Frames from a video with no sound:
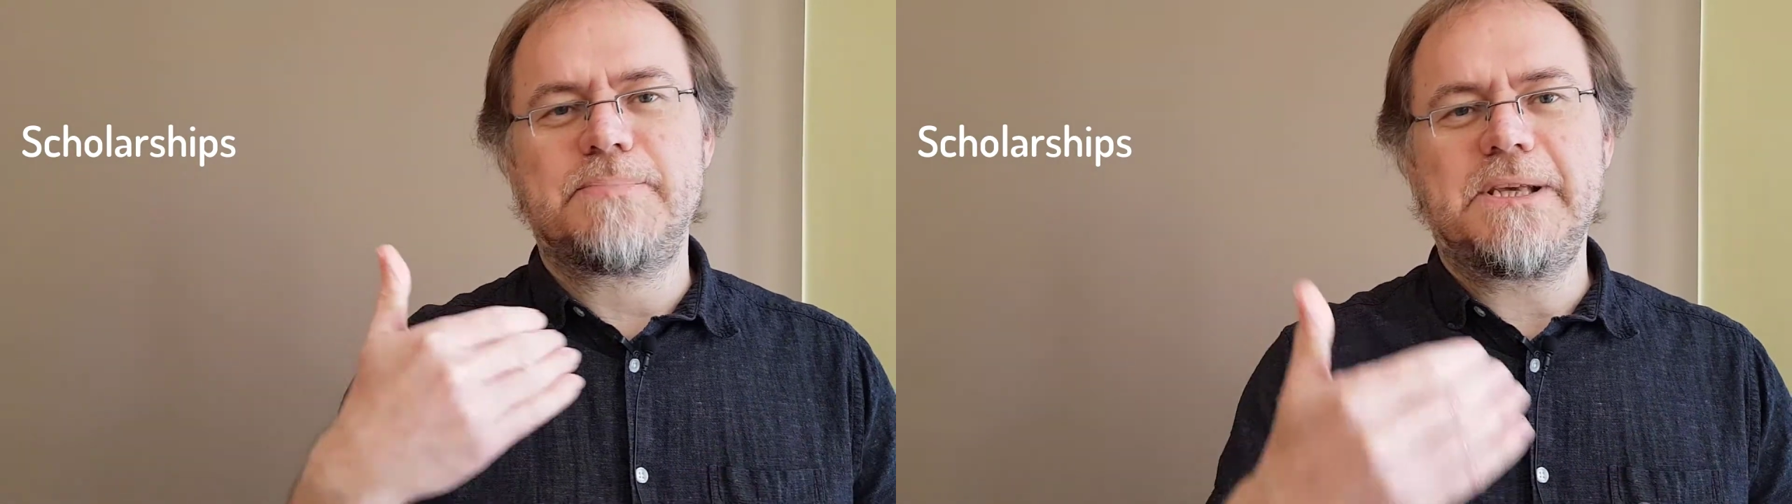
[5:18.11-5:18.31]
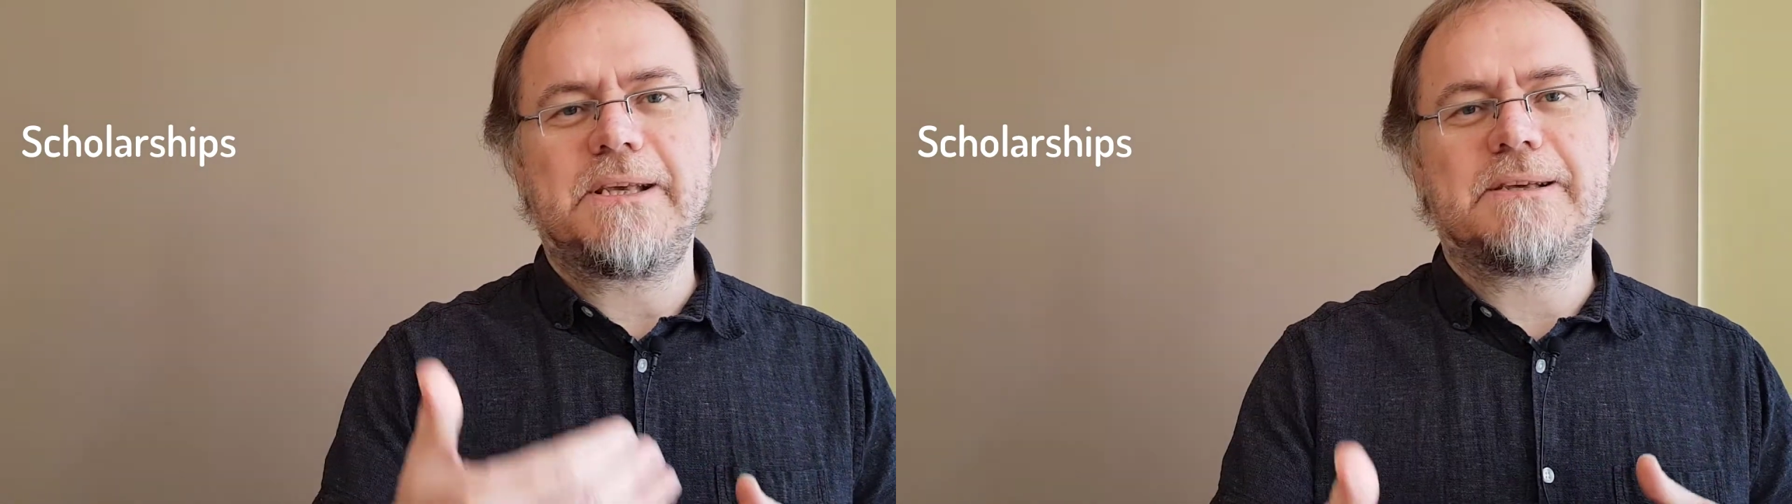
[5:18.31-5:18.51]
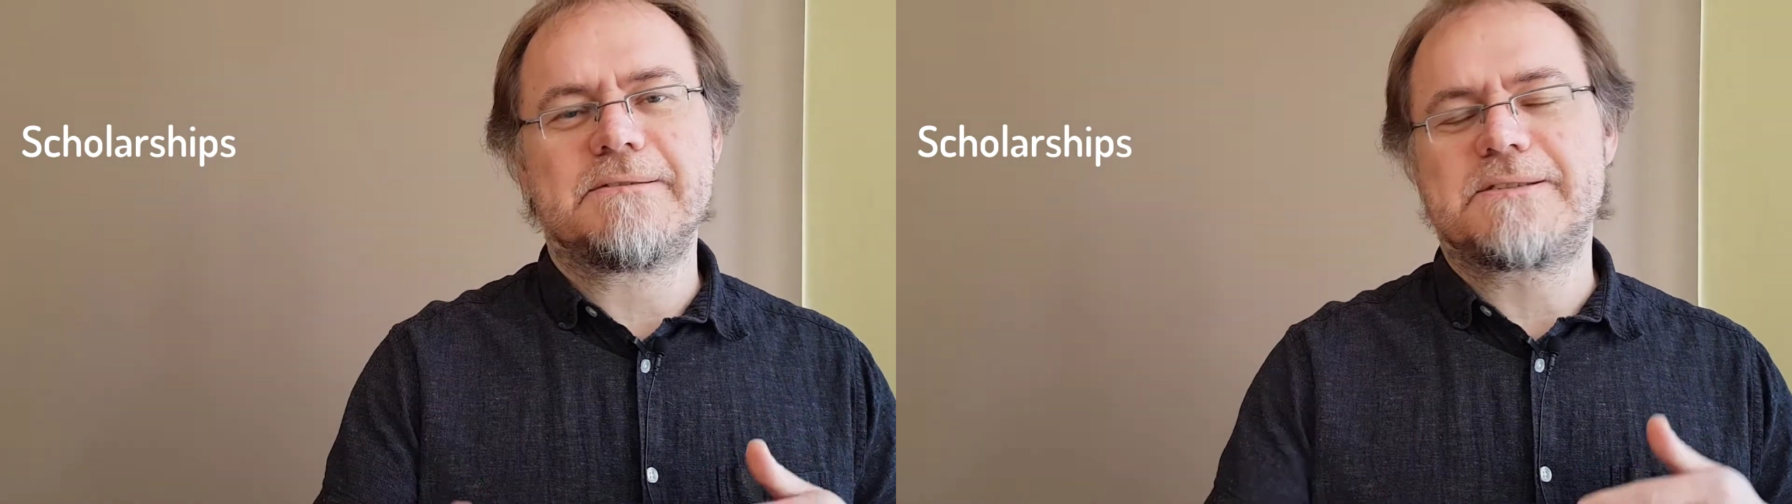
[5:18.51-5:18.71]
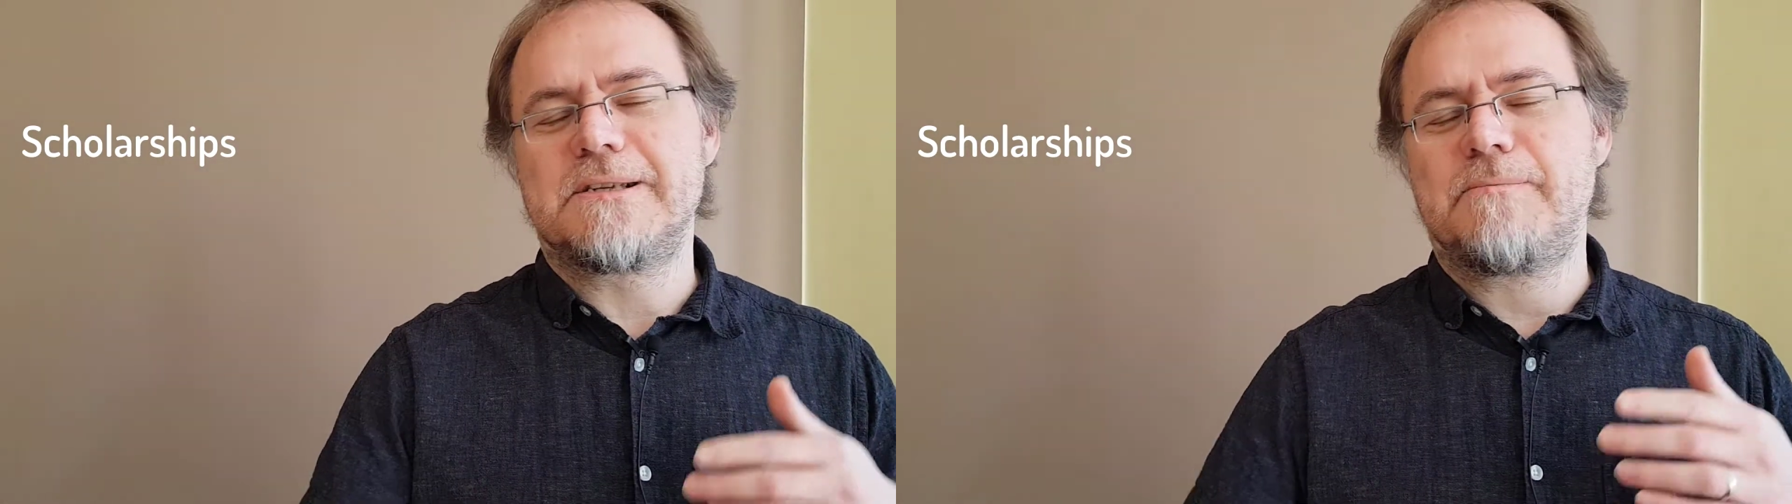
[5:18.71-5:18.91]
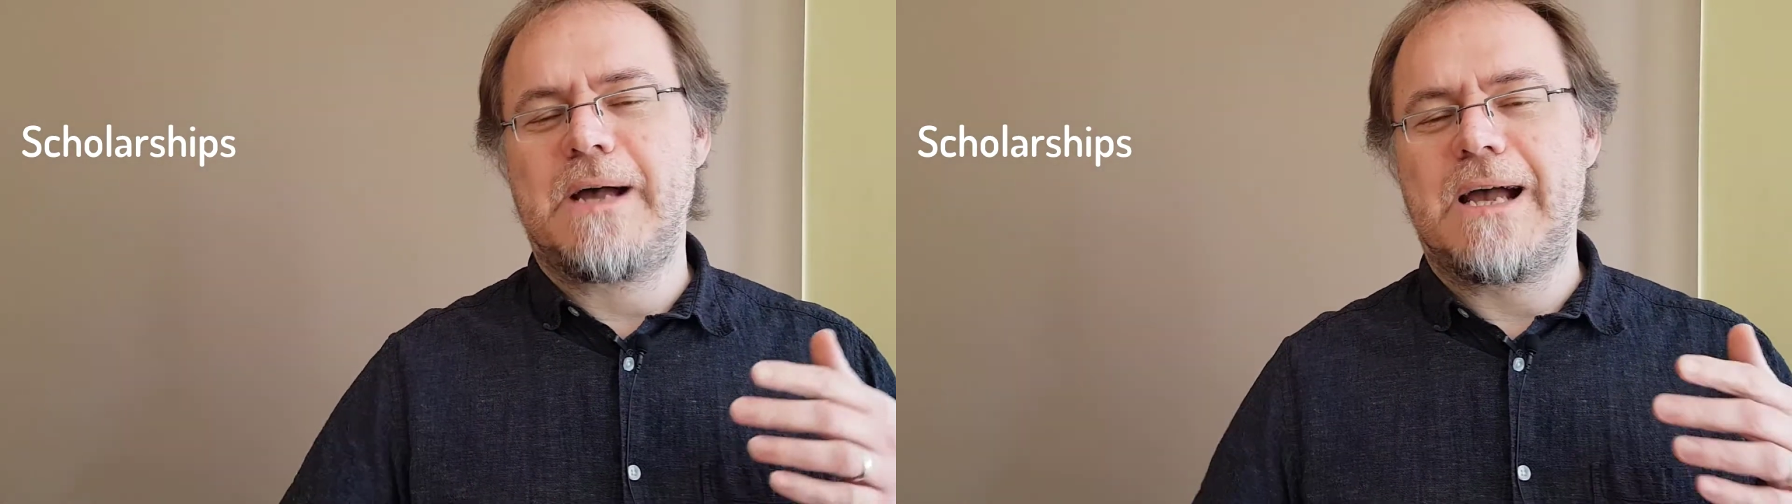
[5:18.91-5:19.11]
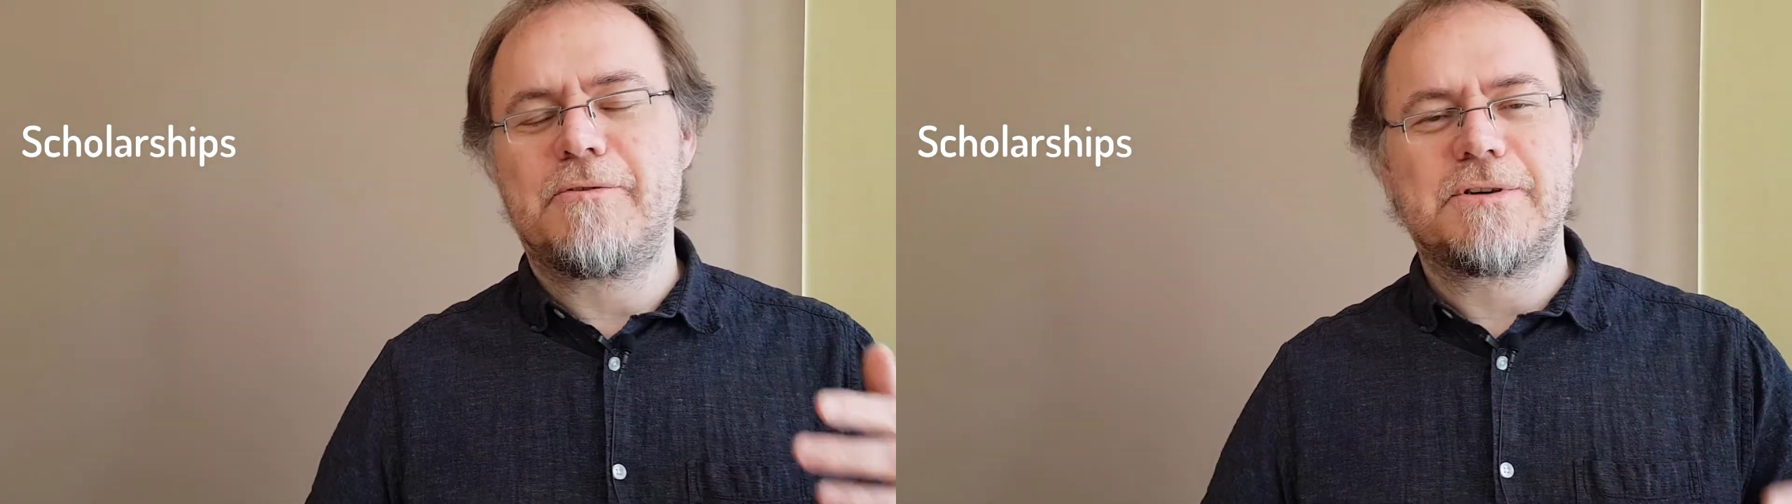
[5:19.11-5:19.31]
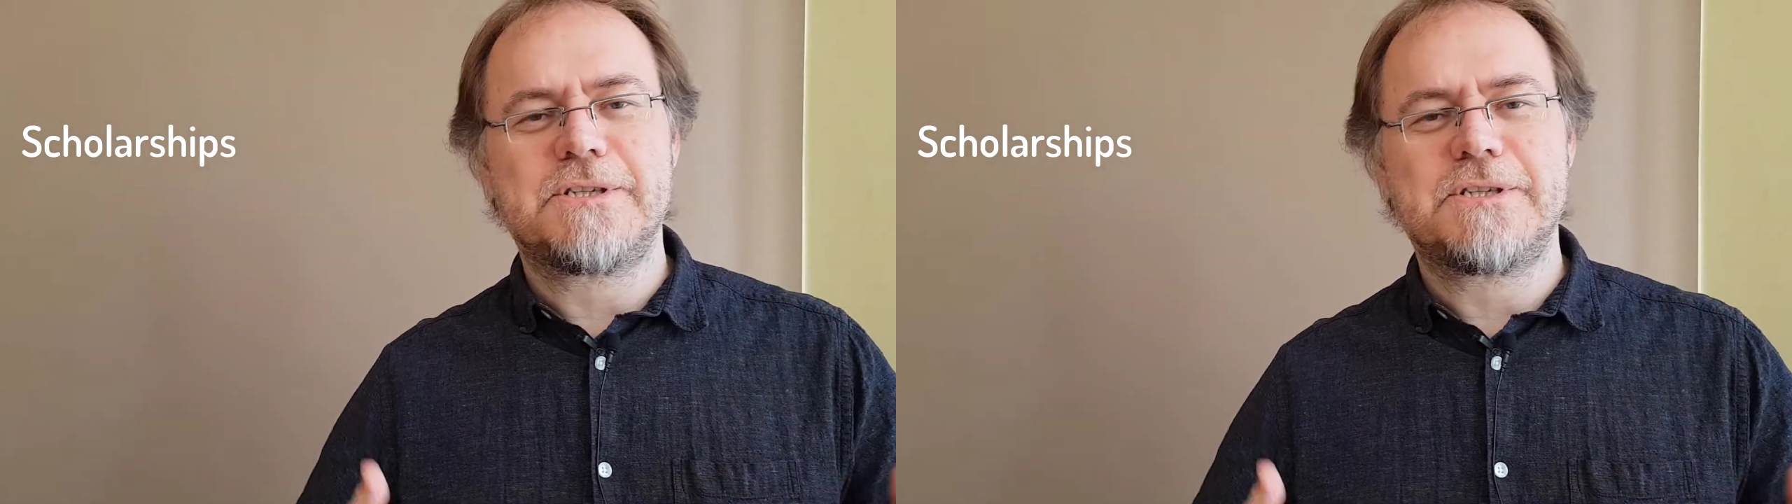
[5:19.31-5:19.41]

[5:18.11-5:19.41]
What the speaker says: be somehow